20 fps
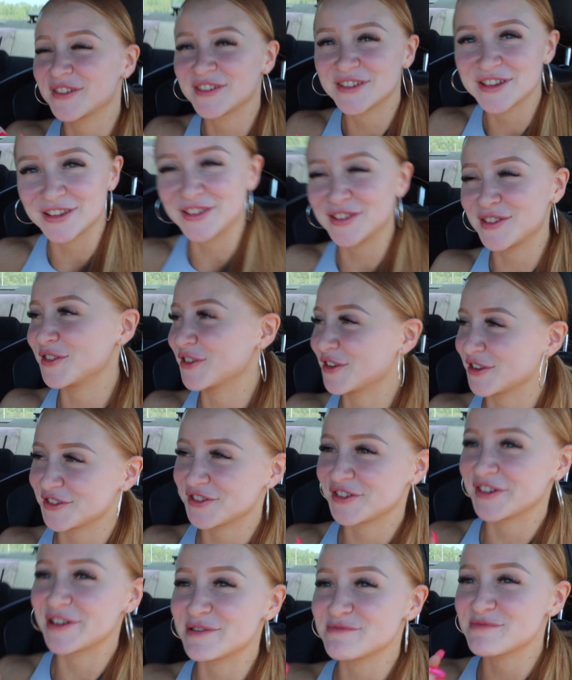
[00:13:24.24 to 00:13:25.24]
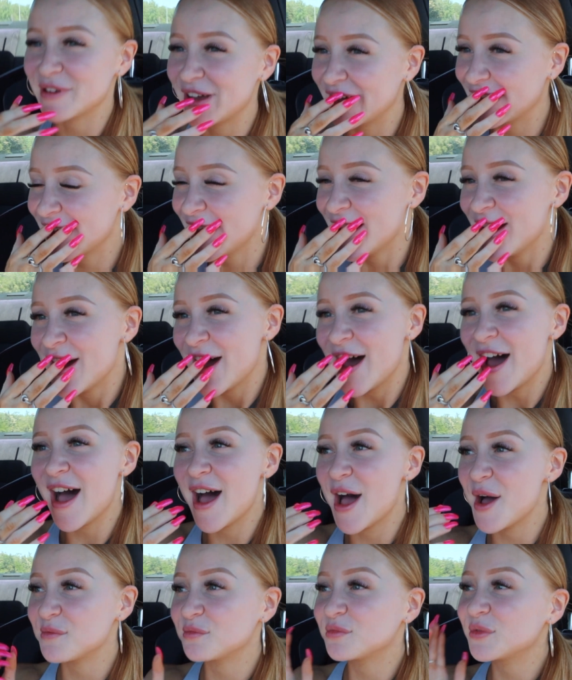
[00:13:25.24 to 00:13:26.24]
just took a trip, but
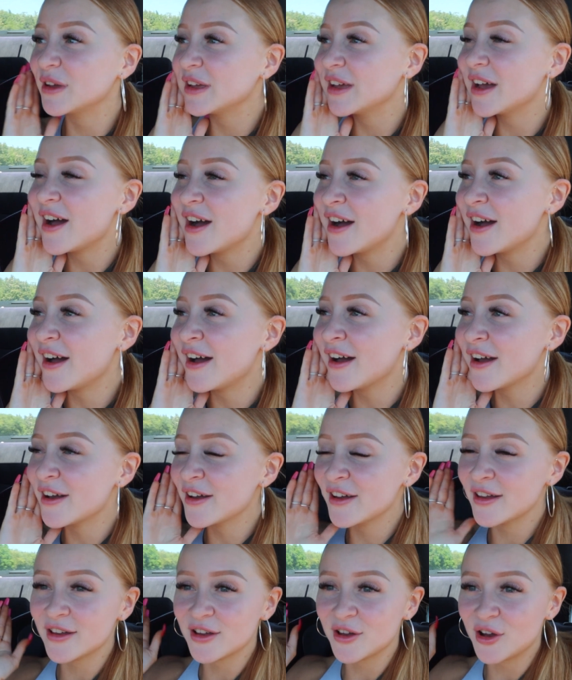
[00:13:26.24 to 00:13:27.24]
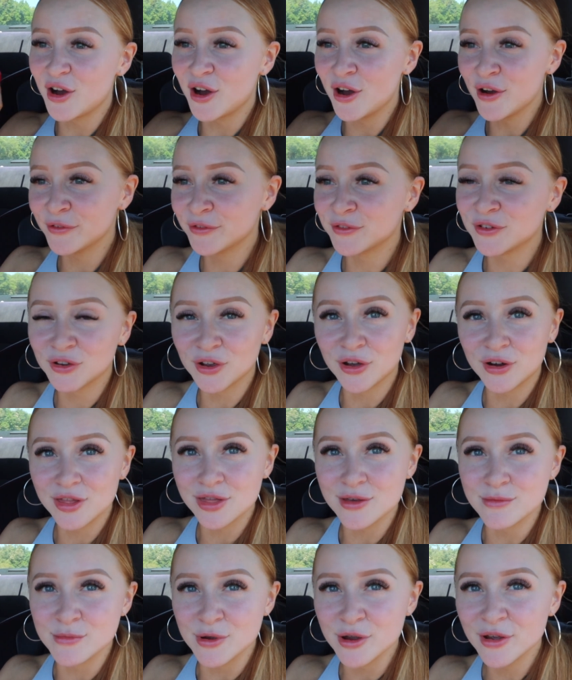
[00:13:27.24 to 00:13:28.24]
we are off to go to
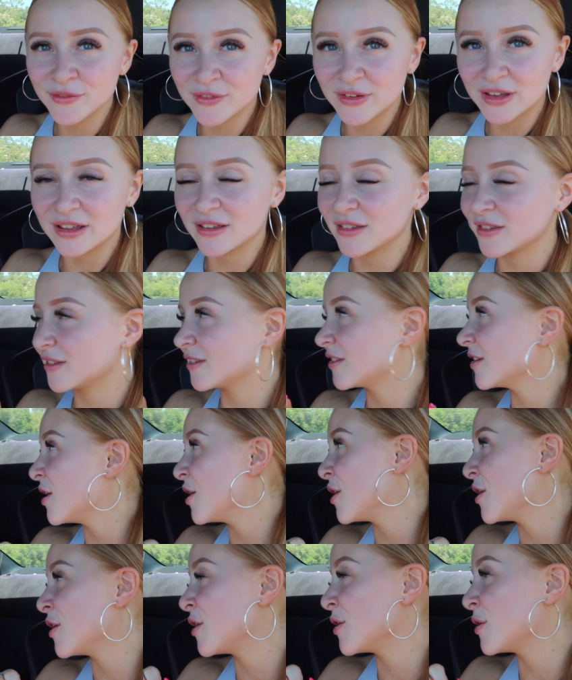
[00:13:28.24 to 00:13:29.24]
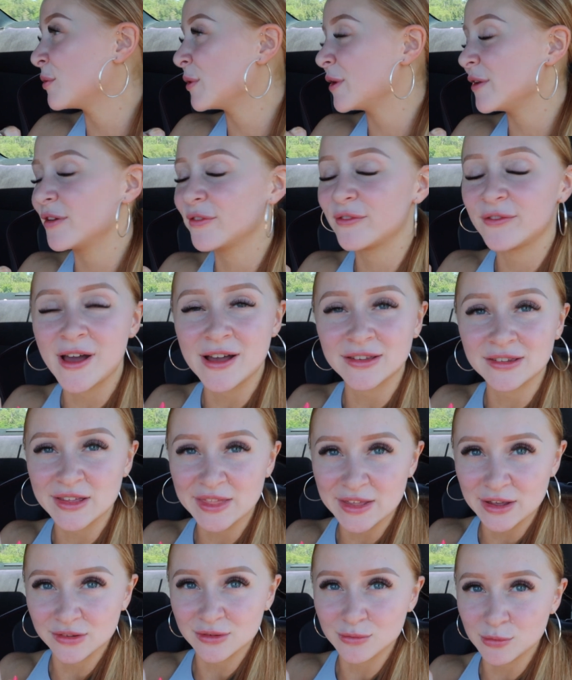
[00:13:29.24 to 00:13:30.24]
the movies. So we found out
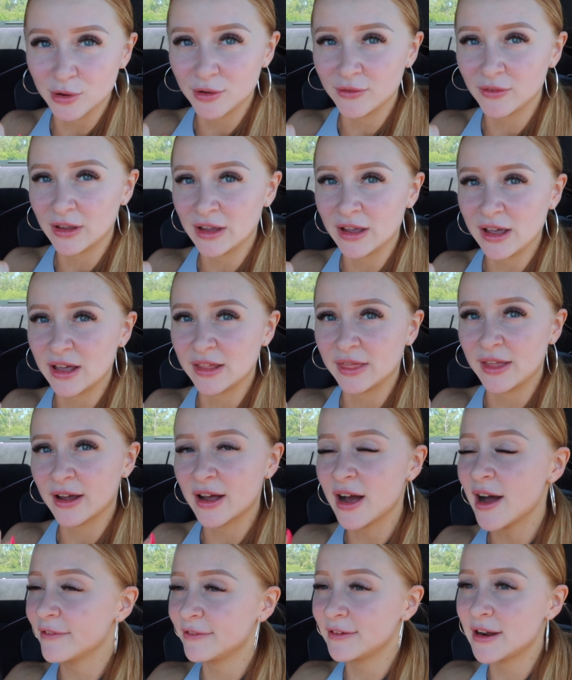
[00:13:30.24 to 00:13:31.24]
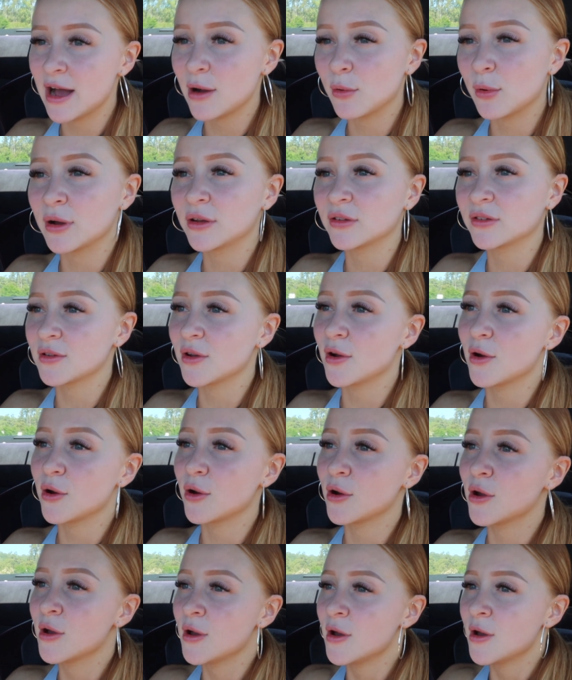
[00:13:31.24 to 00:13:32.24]
there was a movie in like half an hour,
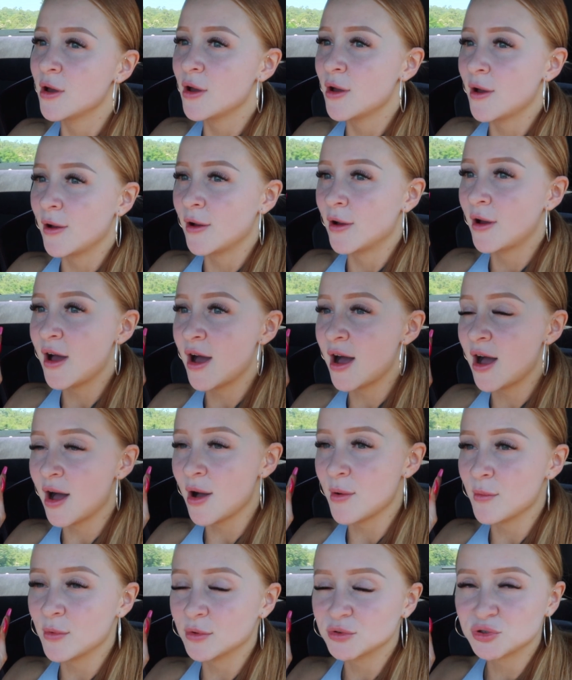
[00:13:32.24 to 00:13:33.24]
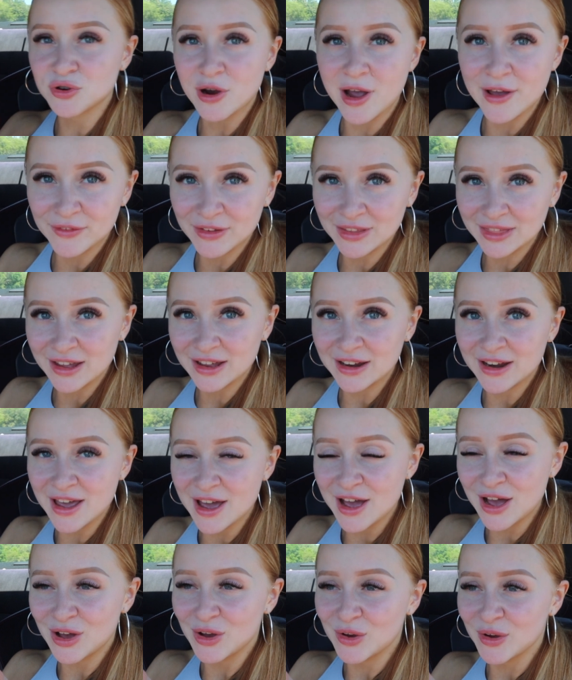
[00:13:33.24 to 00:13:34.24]
so driving there
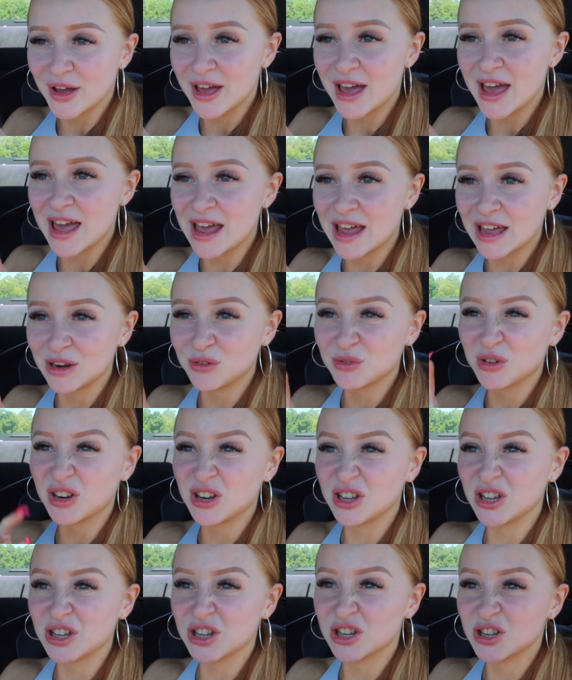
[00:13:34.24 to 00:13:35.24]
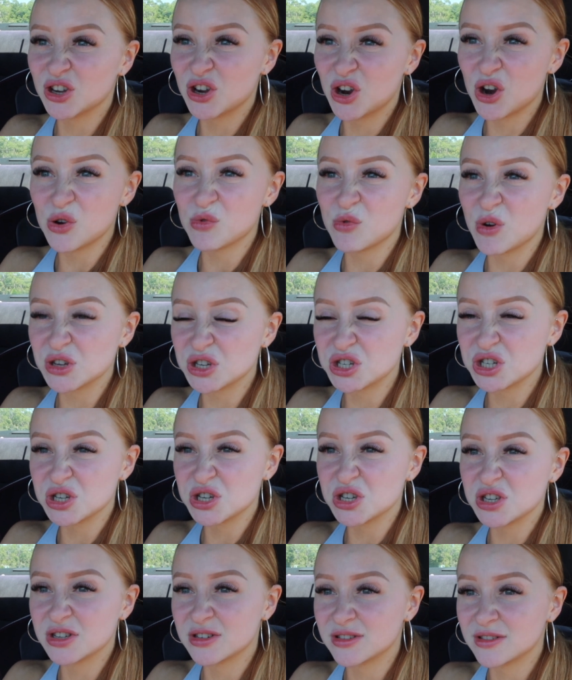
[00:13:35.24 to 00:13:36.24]
now, and we're gonna go watch
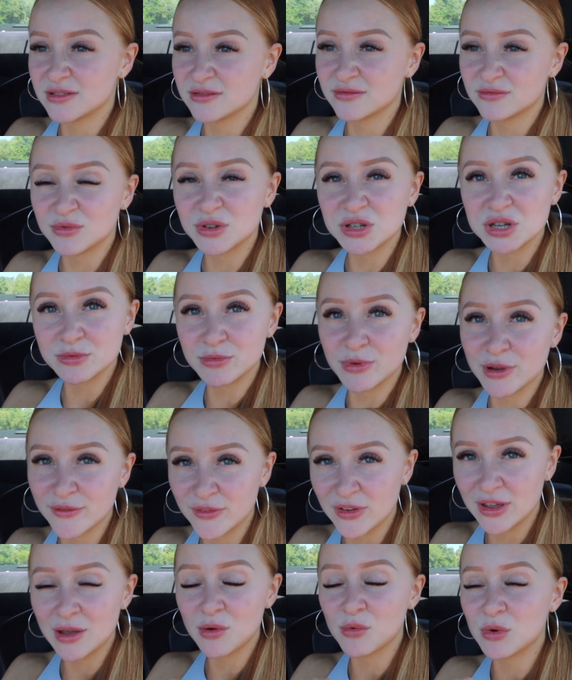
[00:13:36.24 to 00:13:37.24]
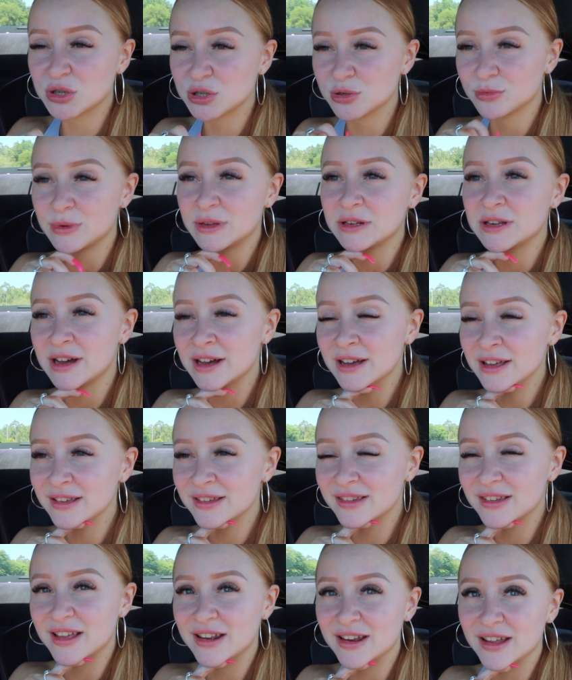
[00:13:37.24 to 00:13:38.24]
a movie, which will be
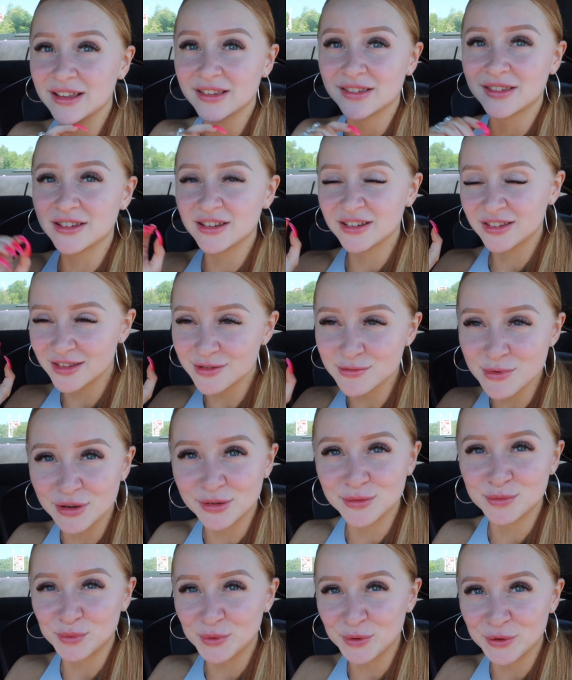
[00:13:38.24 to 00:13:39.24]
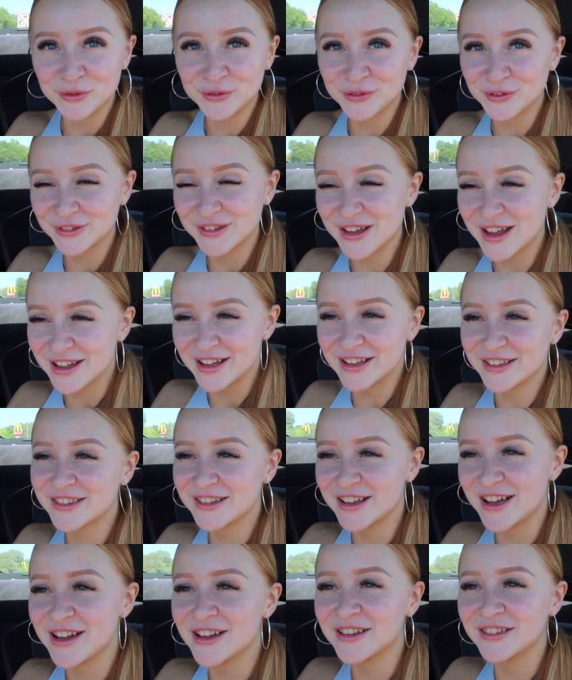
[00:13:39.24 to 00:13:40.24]
nice. And it's just the most beautiful day
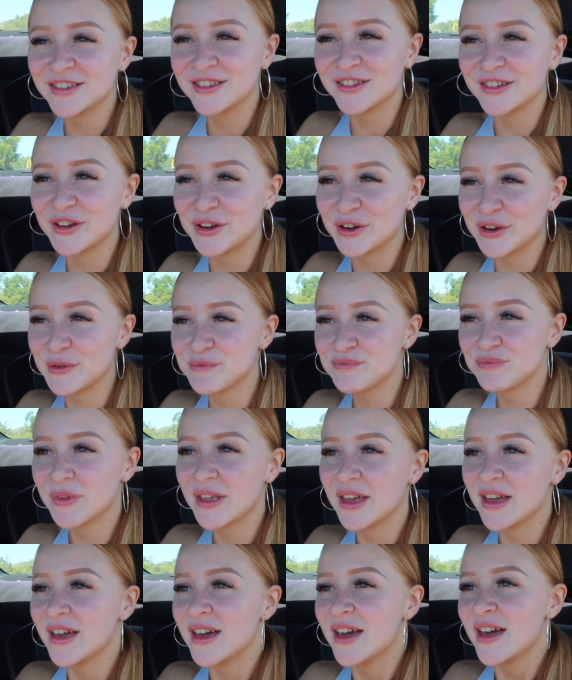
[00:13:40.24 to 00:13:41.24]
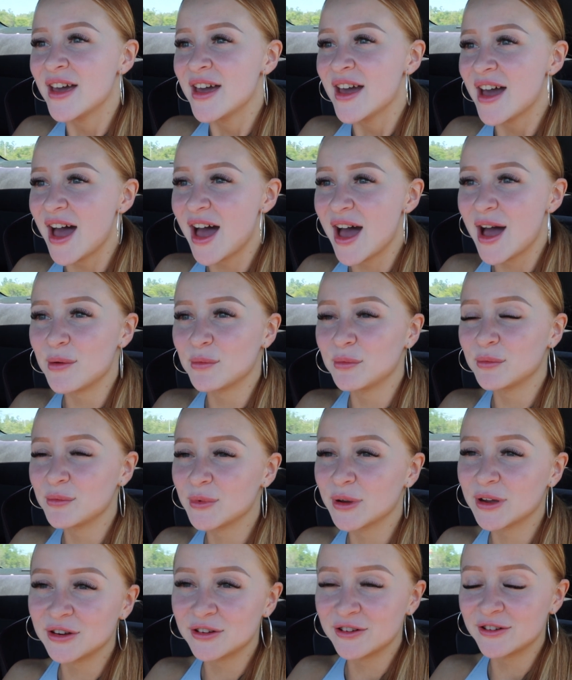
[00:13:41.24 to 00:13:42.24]
outside, so
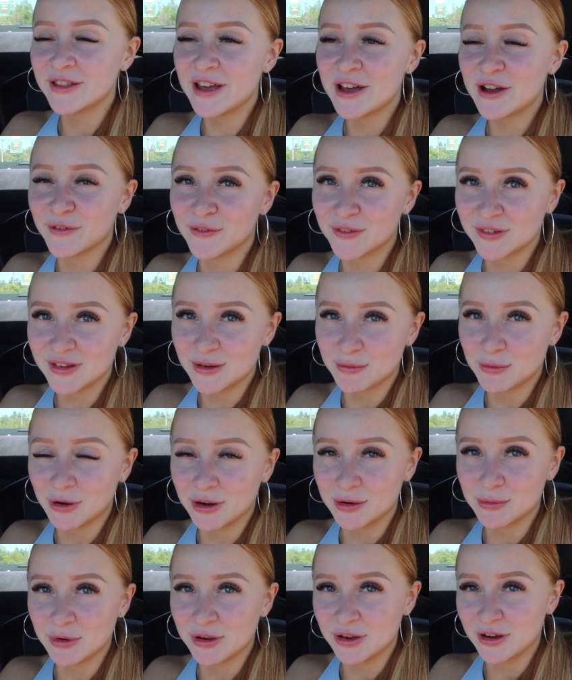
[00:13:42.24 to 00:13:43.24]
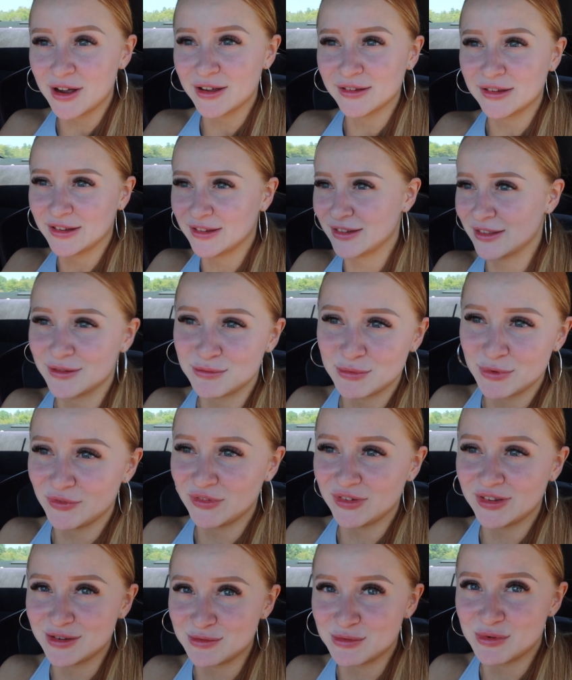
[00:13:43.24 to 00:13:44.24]
we're gonna do that. Obviously I'm not gonna bring you guys into the
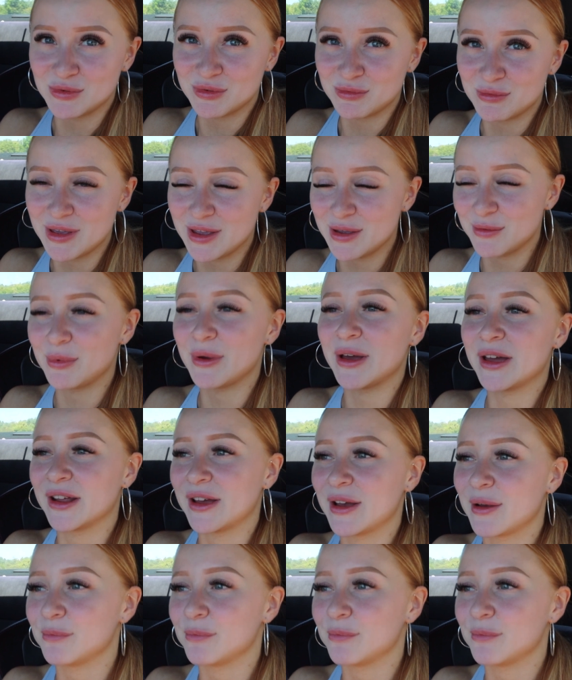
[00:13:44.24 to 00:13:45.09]
movie cinema with me, but